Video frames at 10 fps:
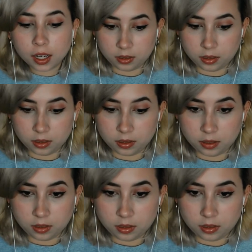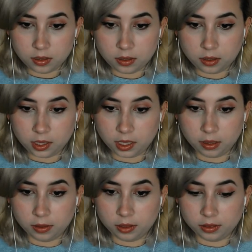No.
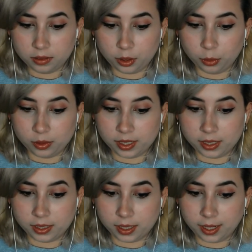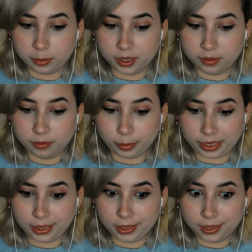Yo, don't send Simon. Maybe you'll
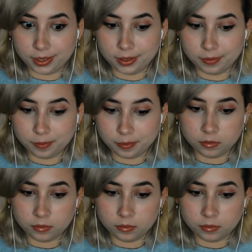want to share.